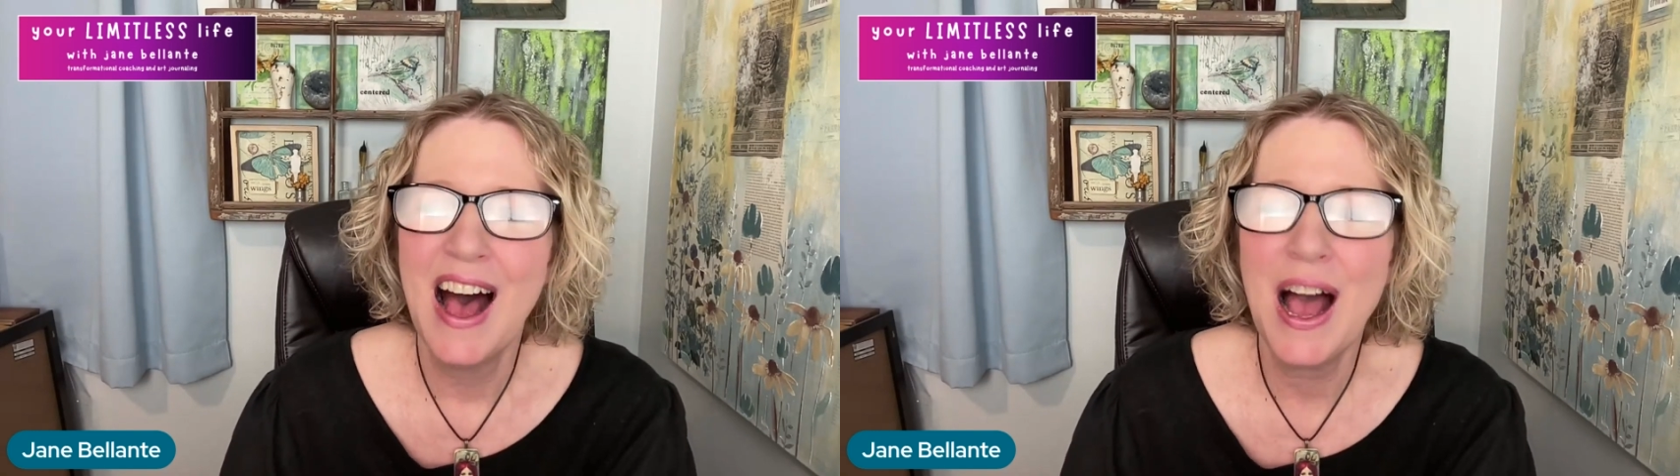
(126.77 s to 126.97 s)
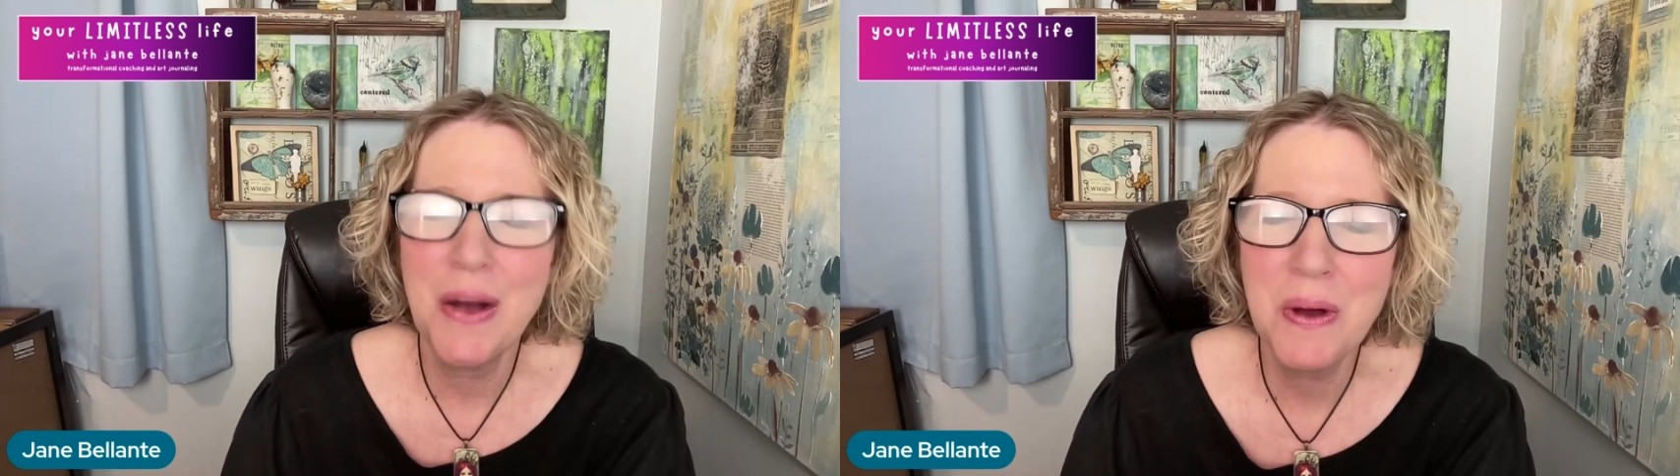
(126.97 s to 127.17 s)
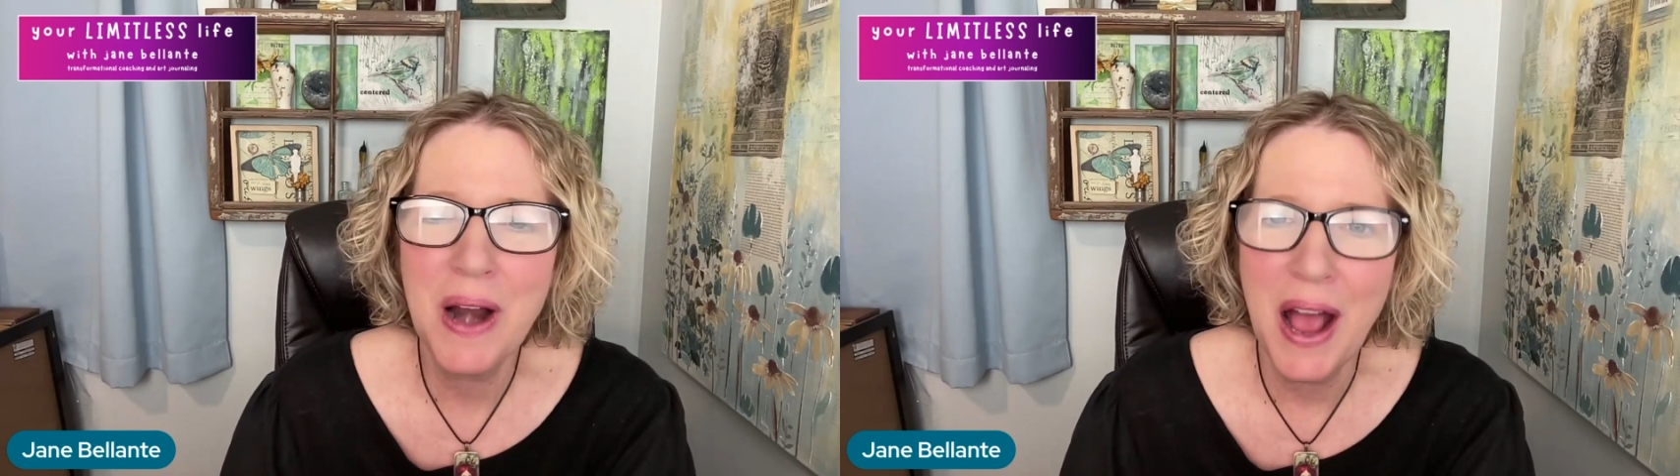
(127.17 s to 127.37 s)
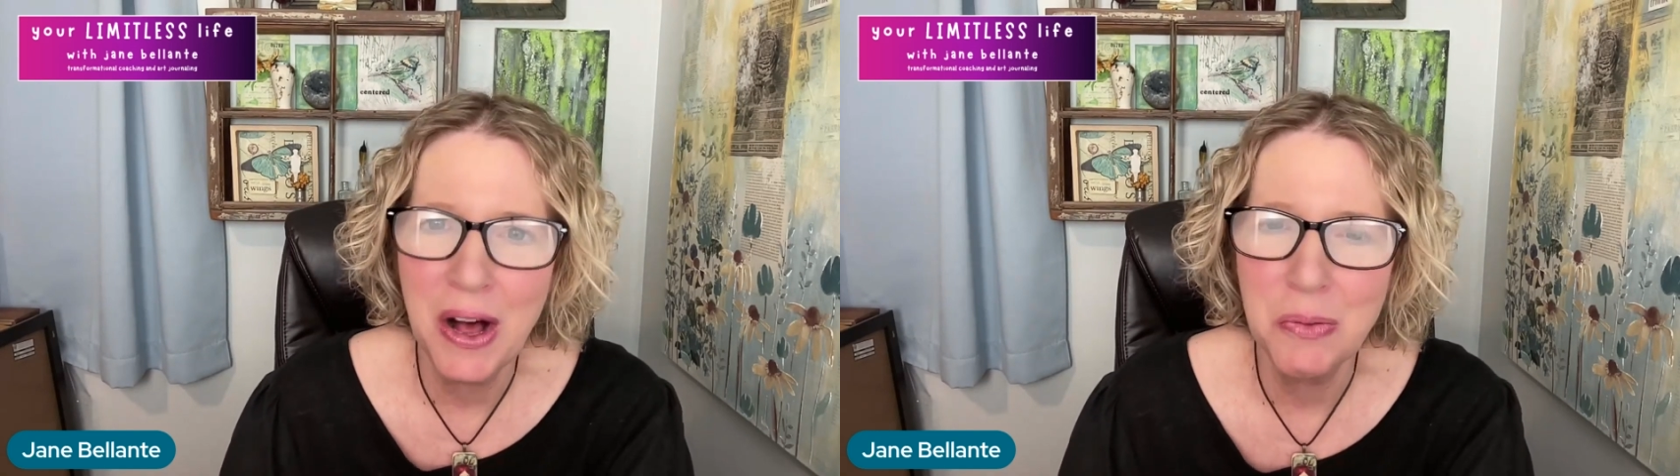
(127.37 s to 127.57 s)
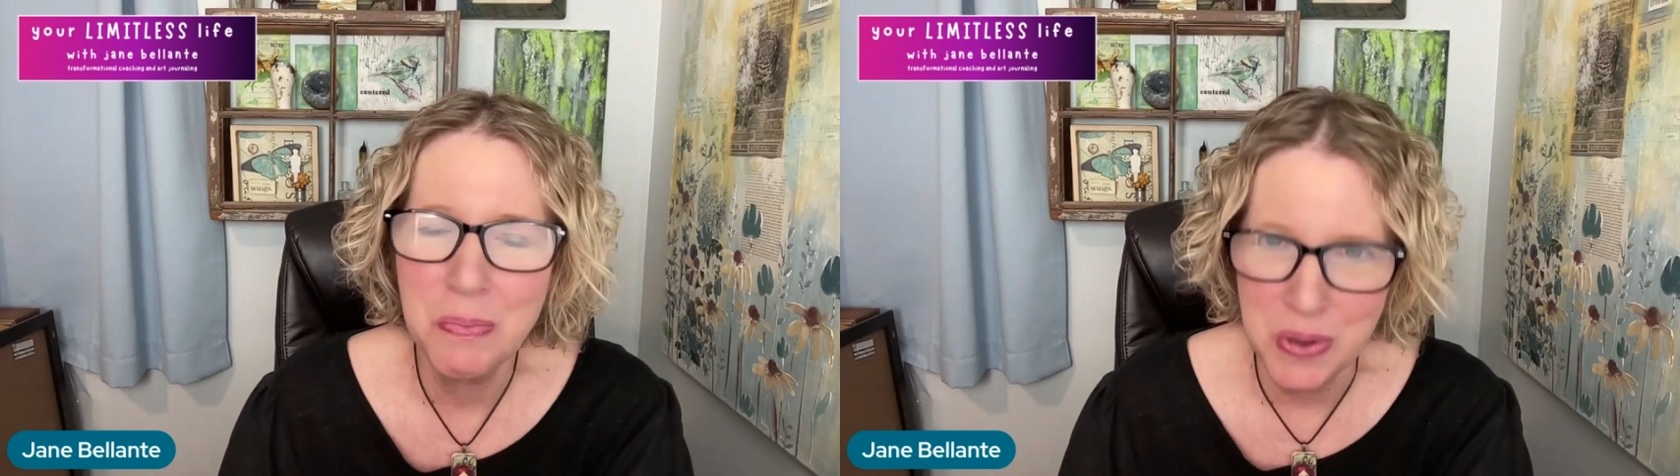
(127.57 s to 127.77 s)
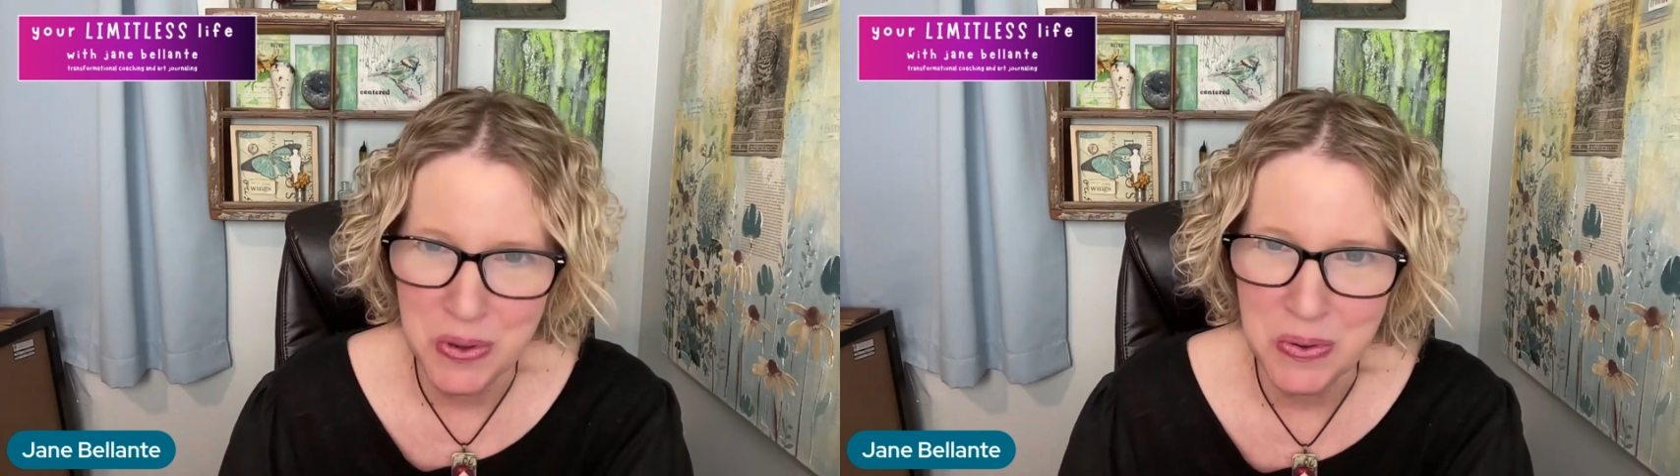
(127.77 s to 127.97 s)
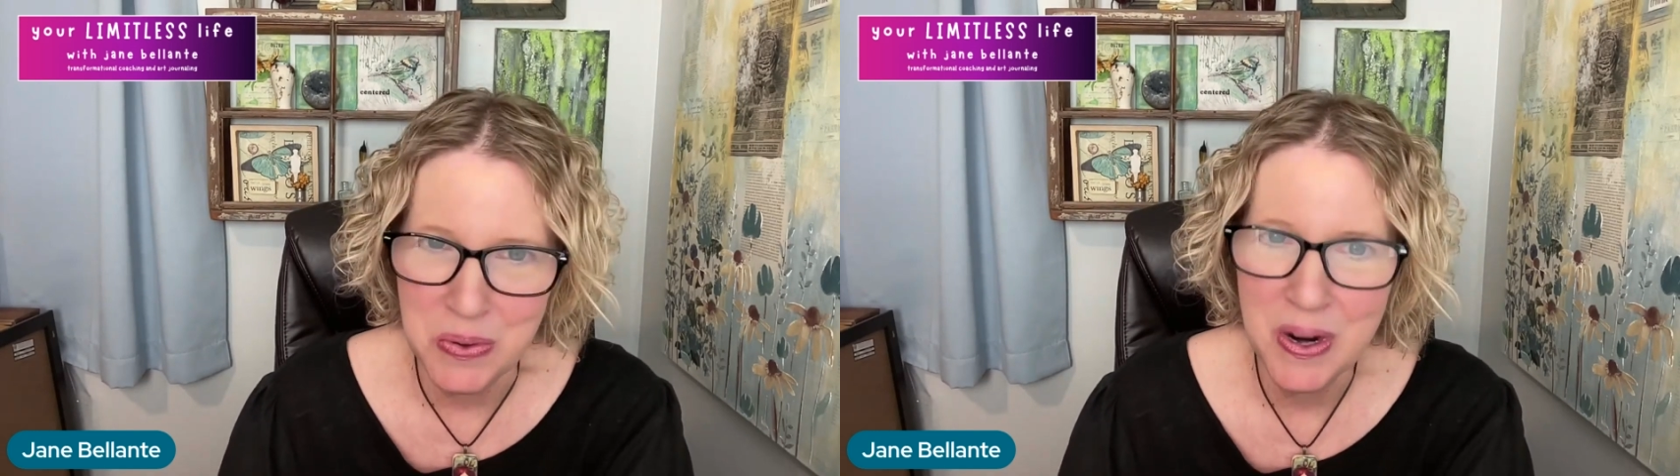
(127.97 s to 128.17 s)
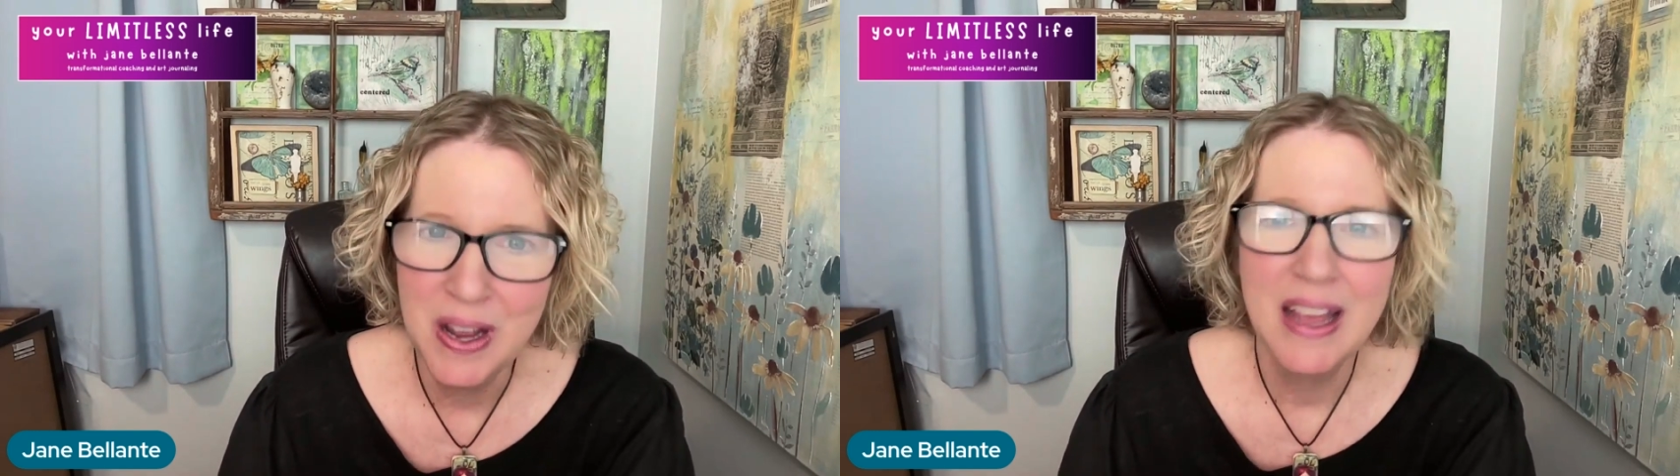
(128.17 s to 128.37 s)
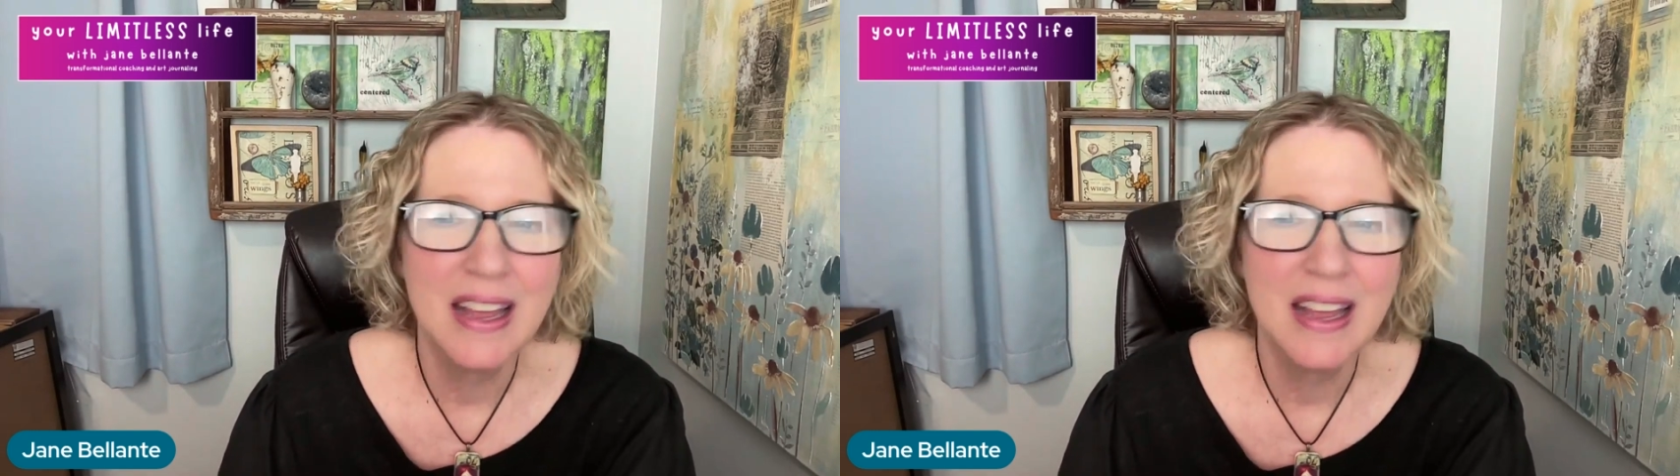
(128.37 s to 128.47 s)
I want to help you